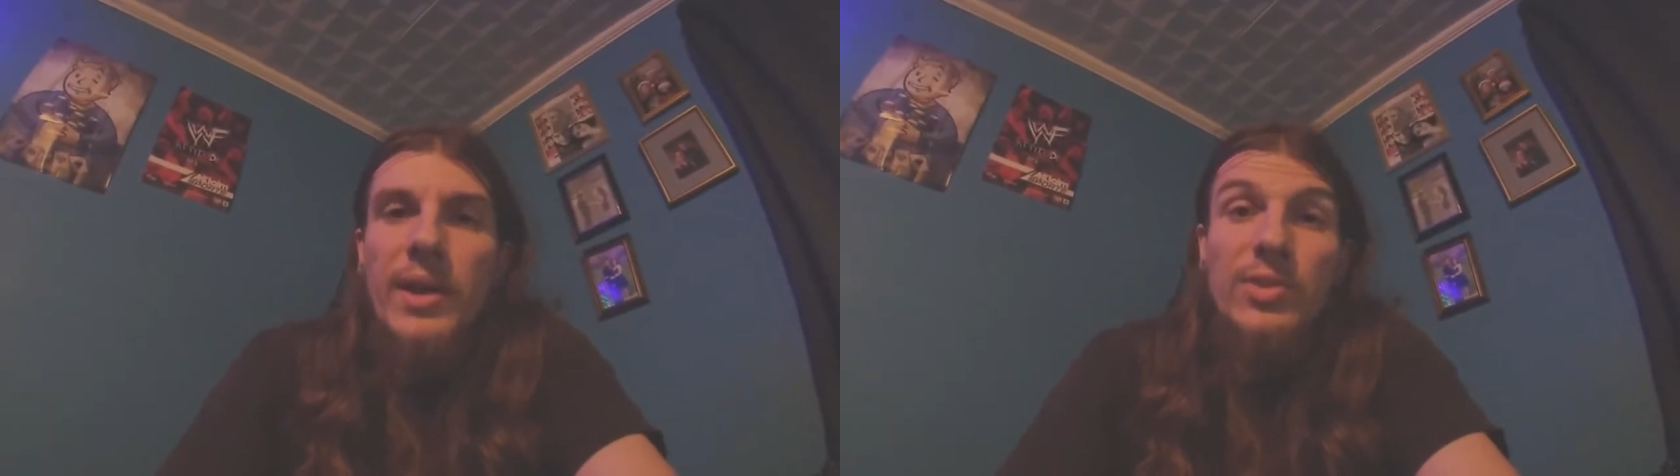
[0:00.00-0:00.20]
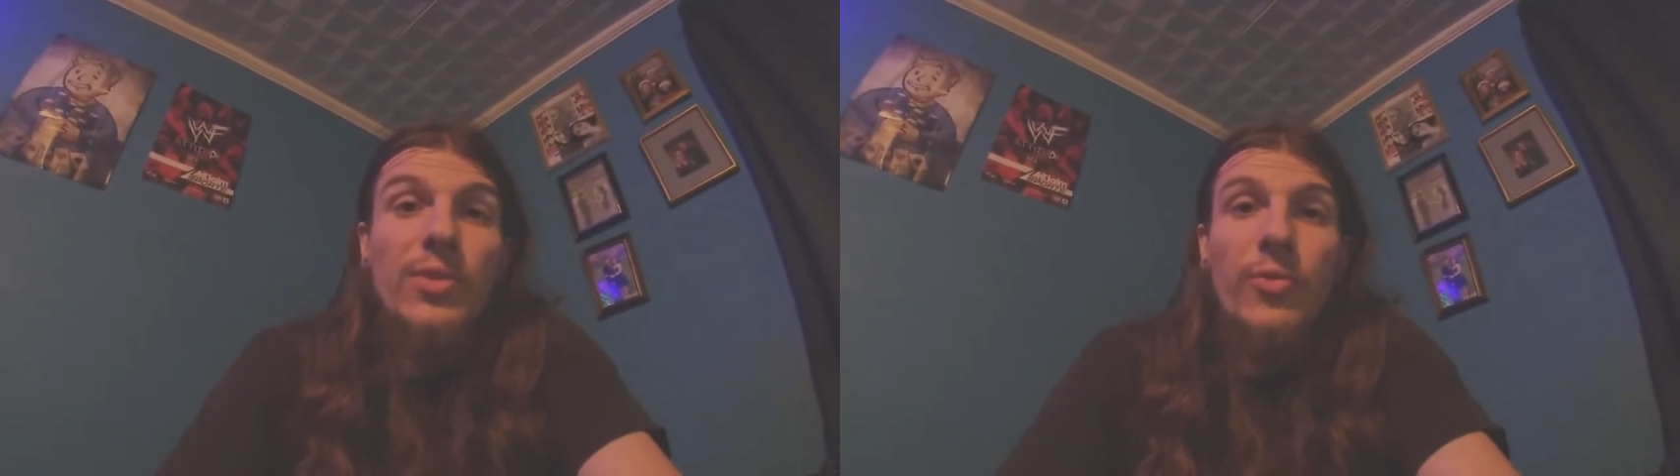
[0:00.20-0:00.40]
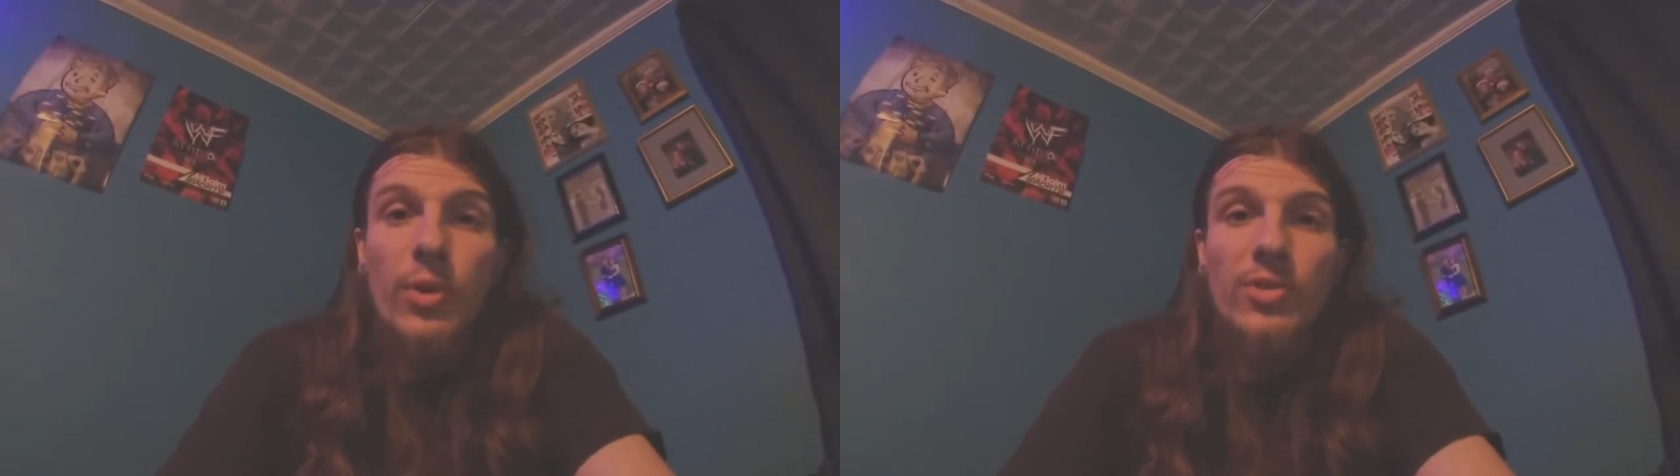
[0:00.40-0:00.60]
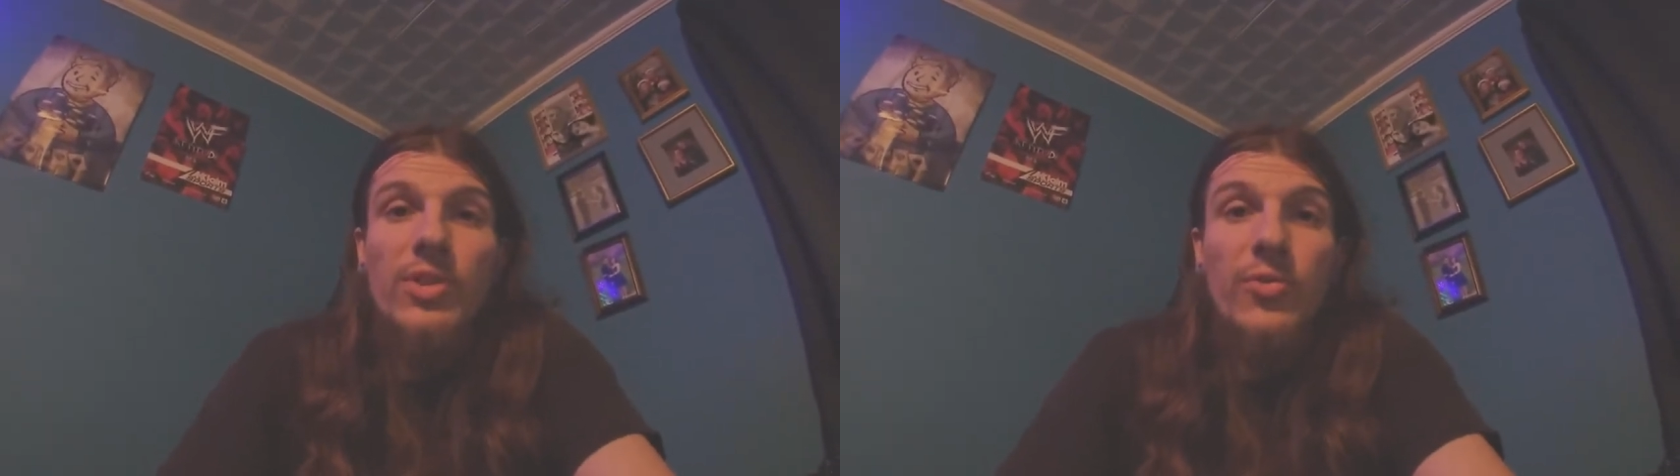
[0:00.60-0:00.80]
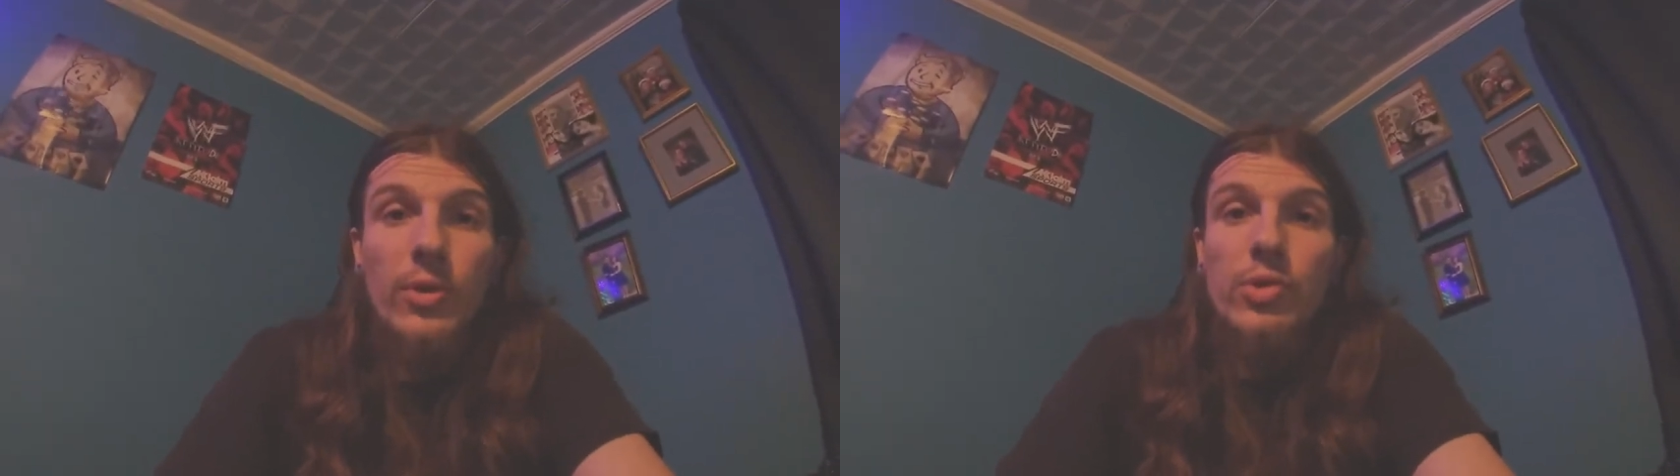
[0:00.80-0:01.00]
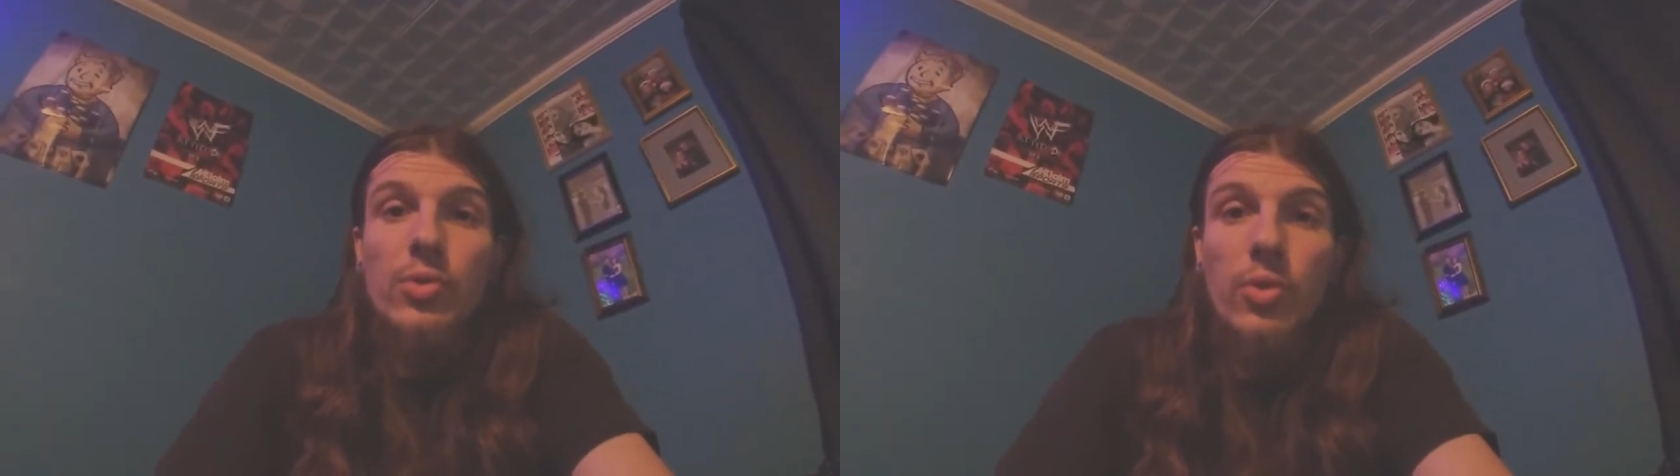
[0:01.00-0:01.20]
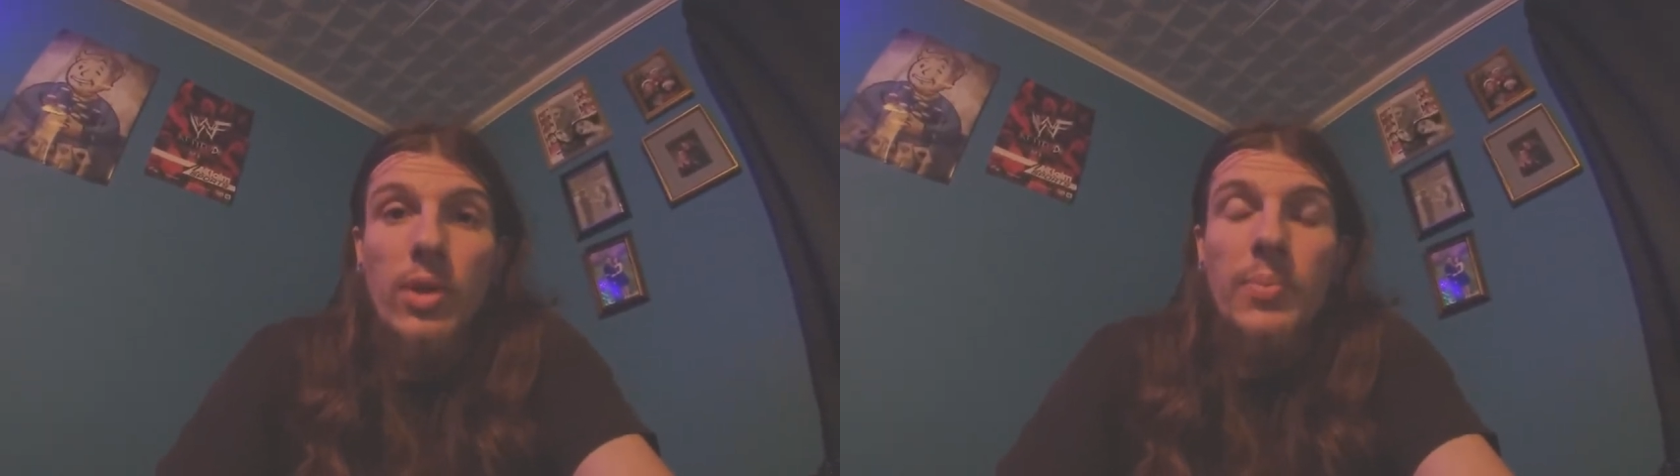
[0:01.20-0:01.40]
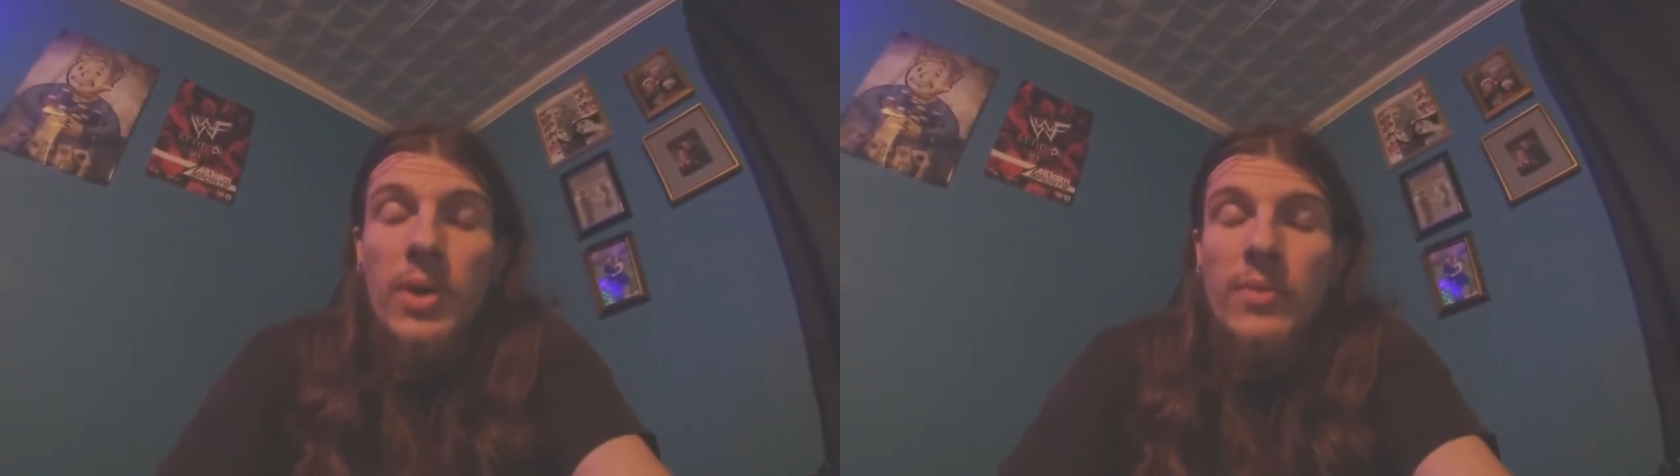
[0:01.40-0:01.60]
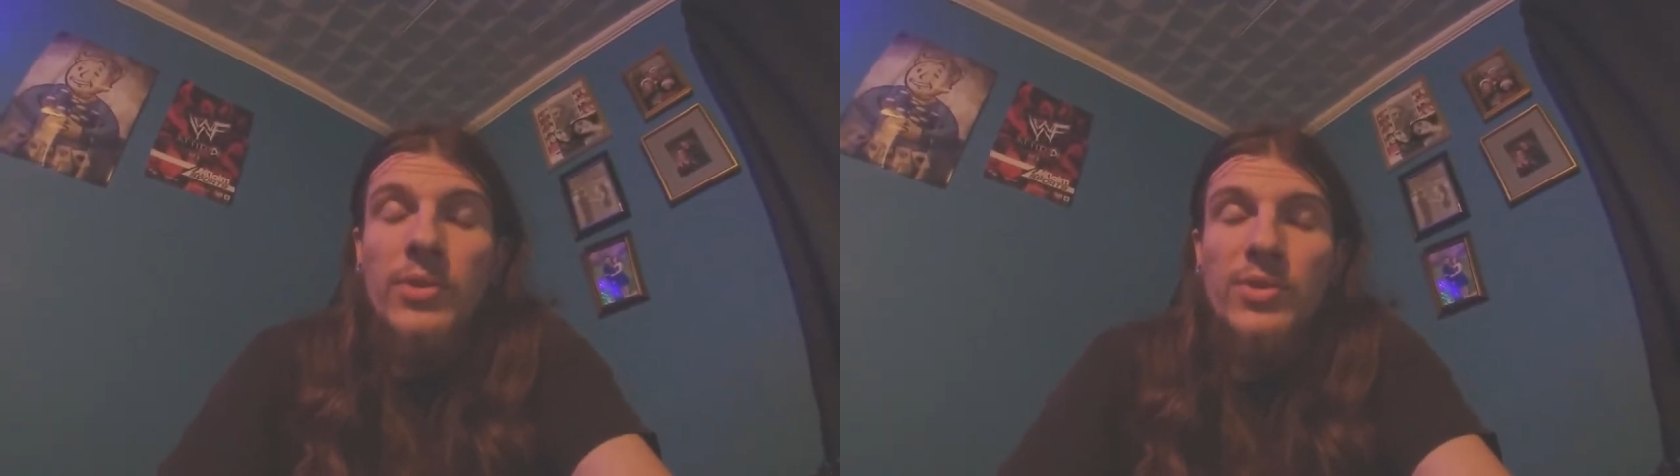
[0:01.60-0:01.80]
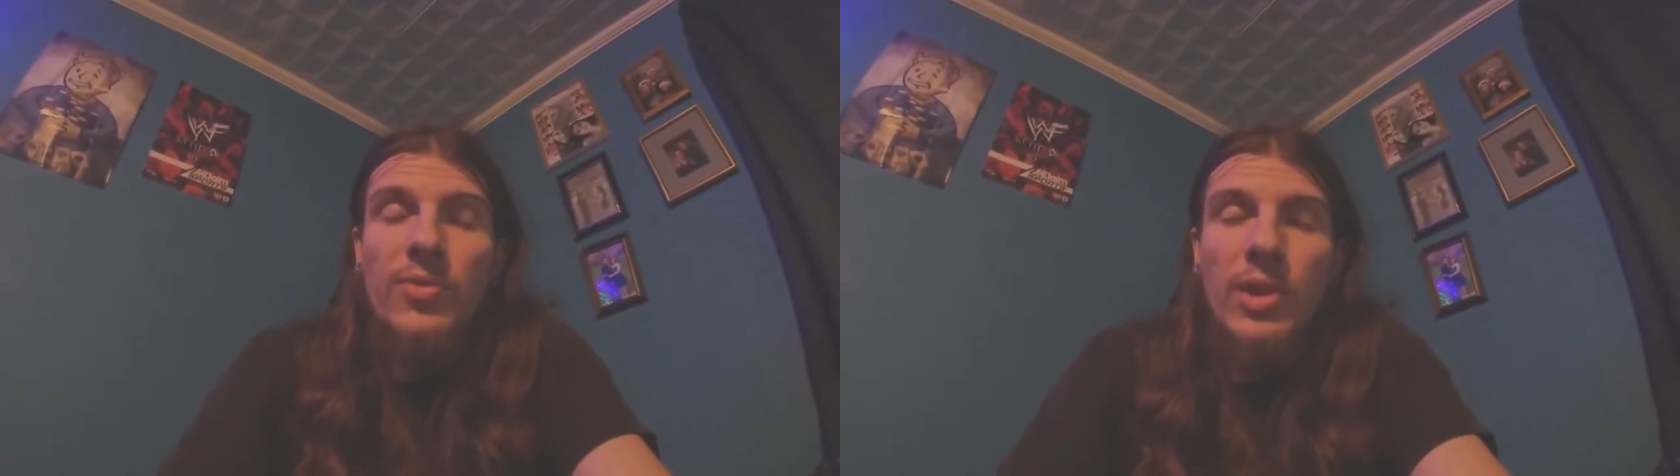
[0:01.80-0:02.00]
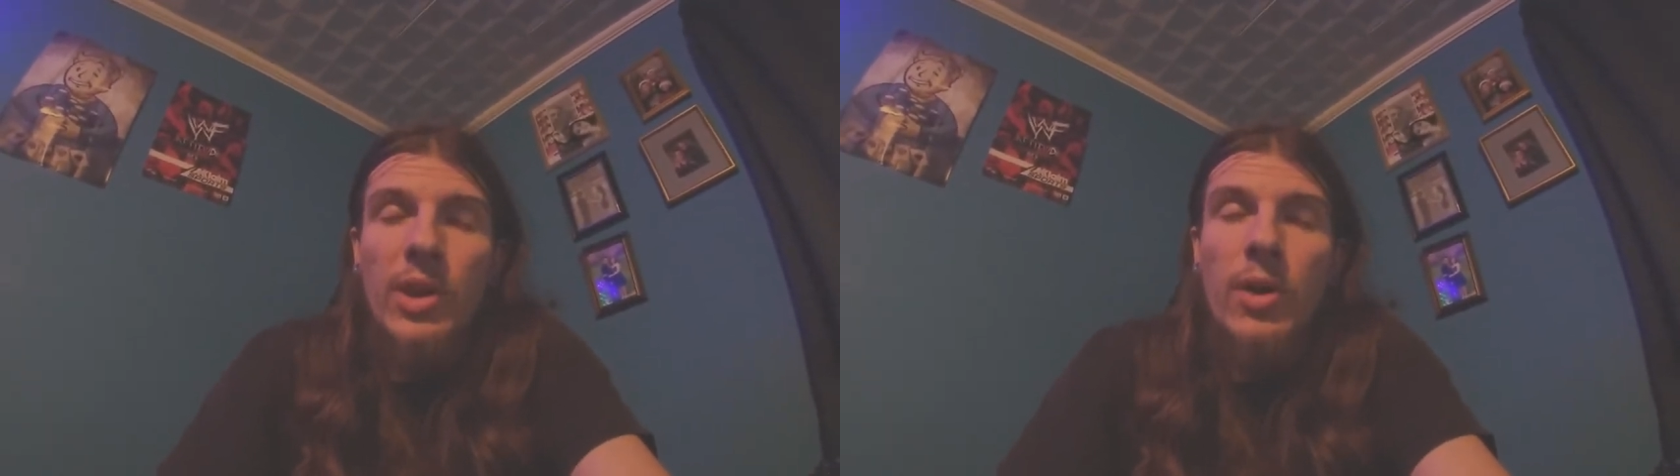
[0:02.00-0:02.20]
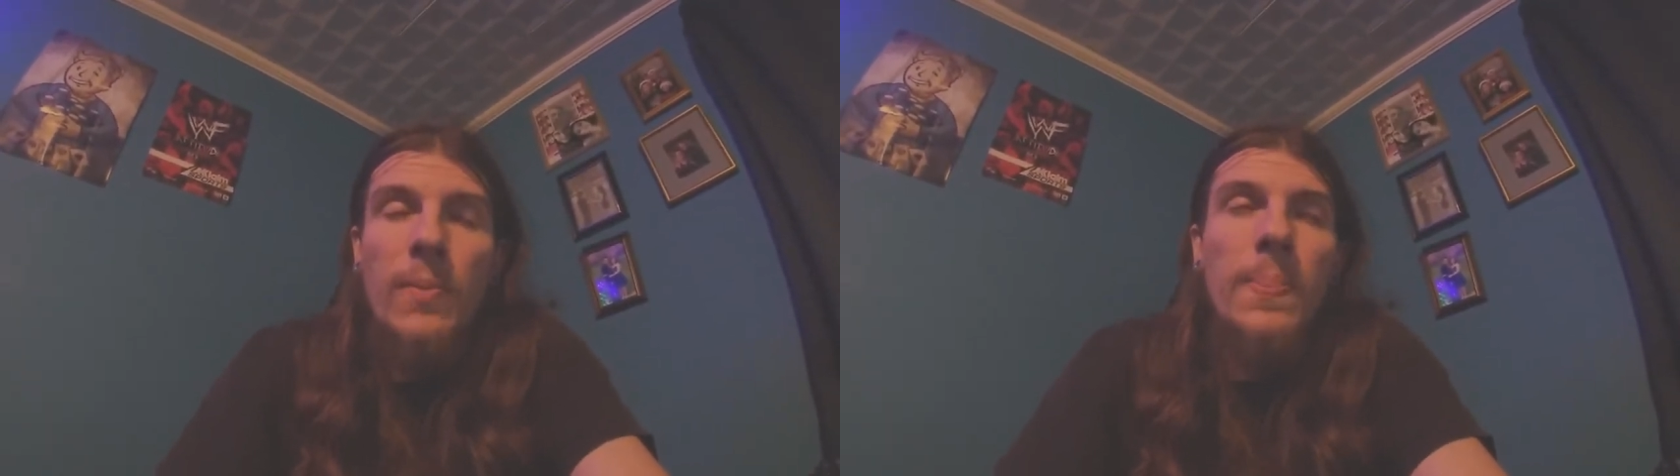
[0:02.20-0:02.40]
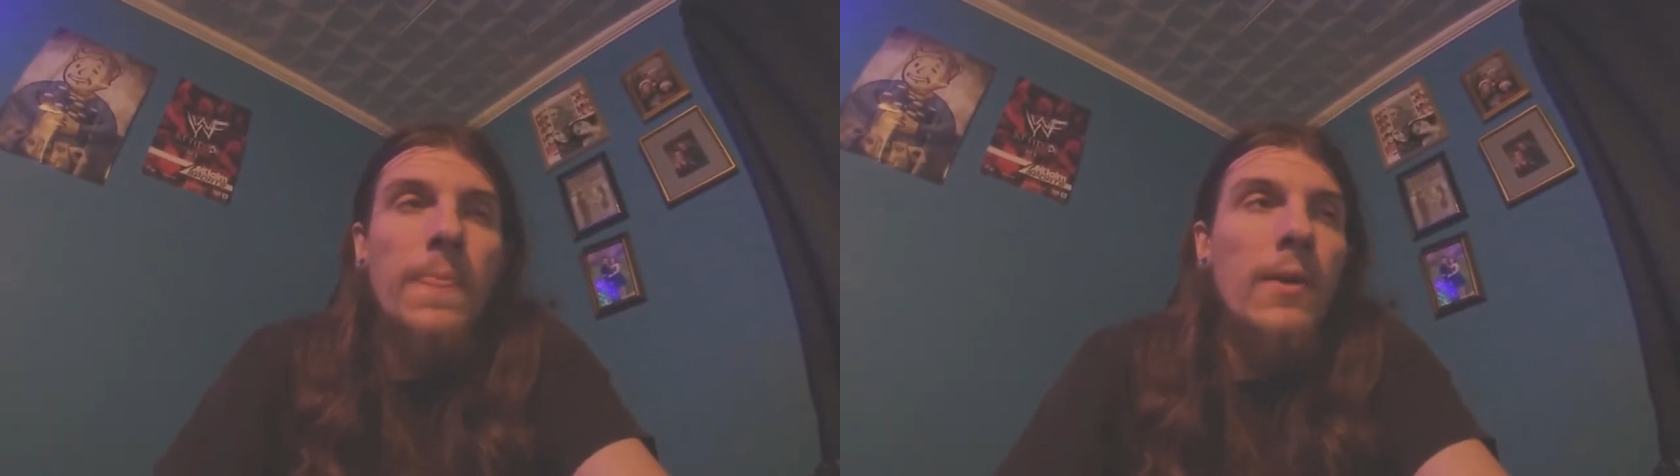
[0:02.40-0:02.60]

as the first official clip of this video.